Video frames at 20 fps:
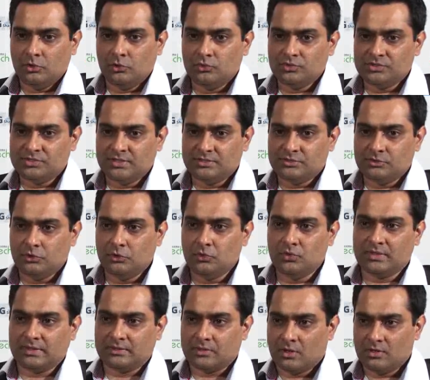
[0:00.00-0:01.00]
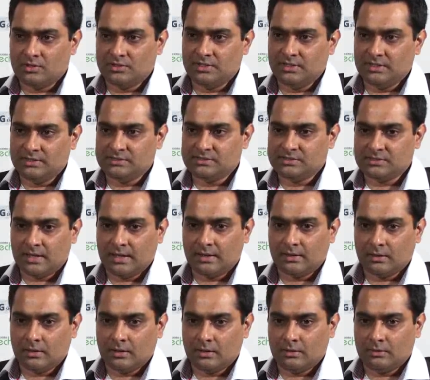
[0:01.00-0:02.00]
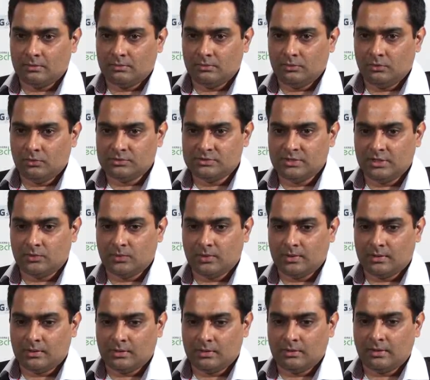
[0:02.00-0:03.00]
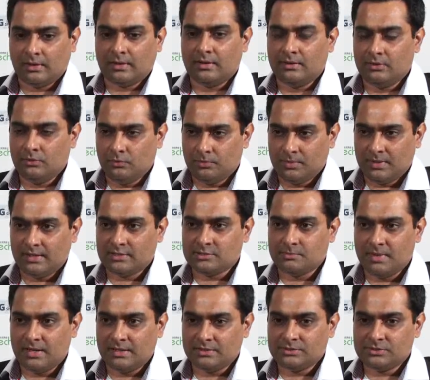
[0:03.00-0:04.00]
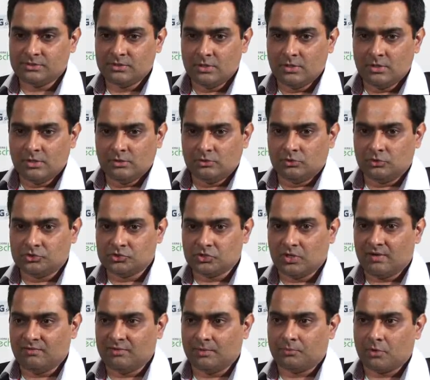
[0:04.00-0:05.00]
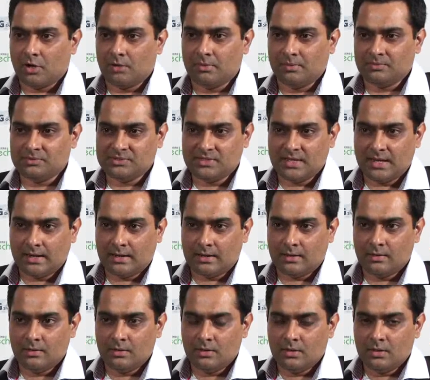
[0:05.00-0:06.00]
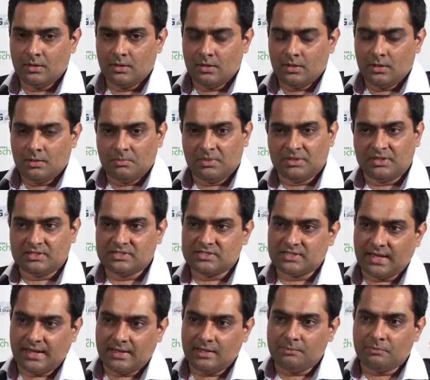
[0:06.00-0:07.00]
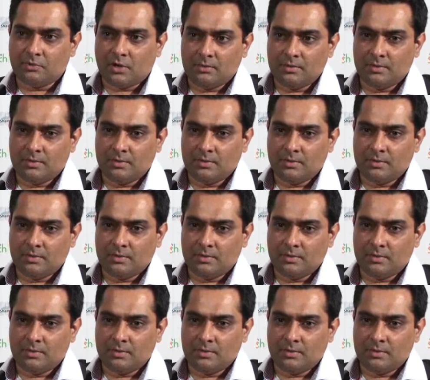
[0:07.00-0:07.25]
use these new technologies like NoSQL, like Hadoop and HBase to solve the problems there. But the scale